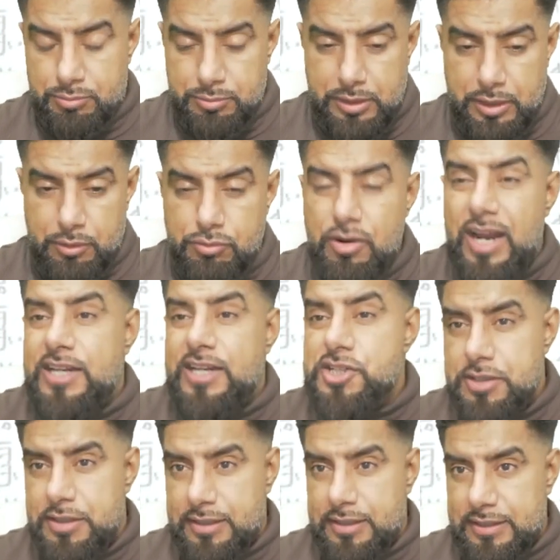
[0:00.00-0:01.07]
you know,
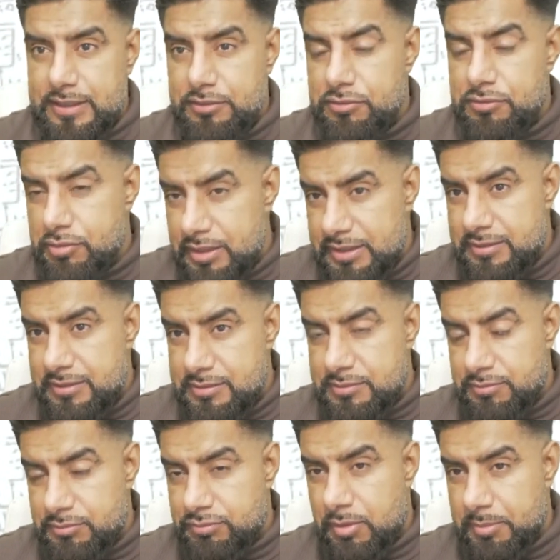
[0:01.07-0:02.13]
rationally and
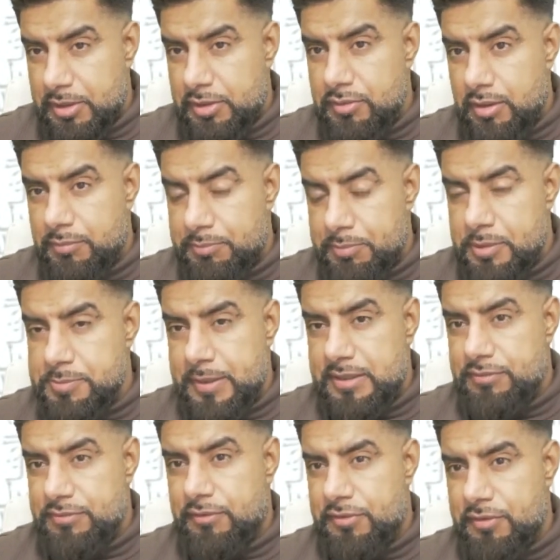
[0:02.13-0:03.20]
from a
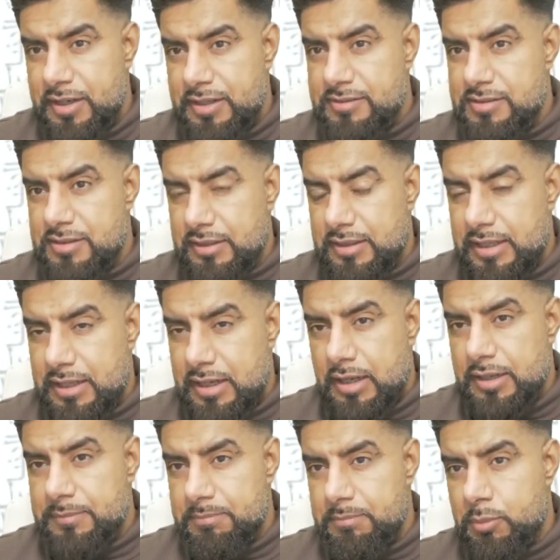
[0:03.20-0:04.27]
perspective of reason, then
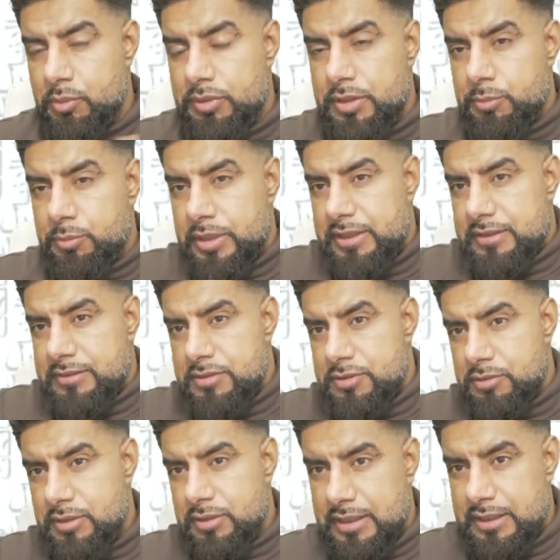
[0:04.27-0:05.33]
I'm more than willing to
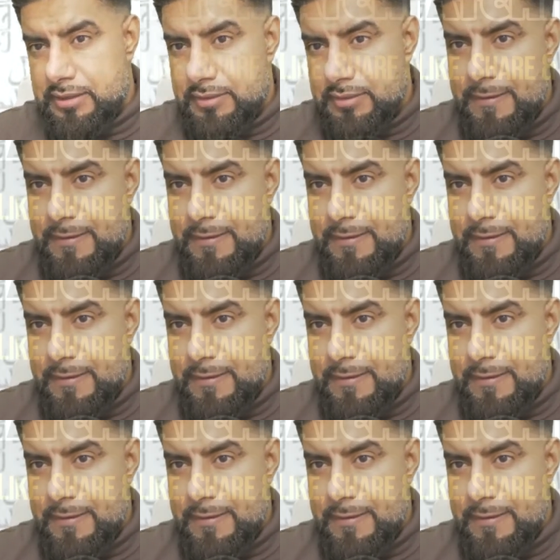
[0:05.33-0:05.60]
do that.